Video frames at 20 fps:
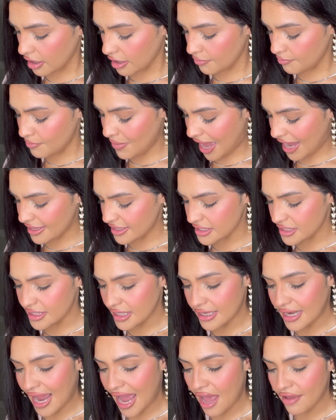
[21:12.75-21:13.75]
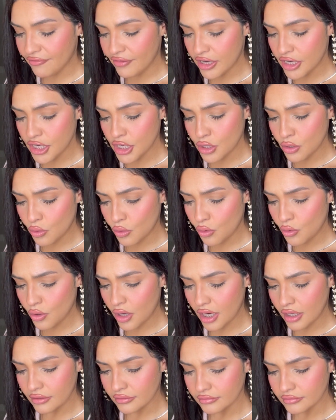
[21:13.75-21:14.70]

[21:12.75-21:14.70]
Madison Avenue.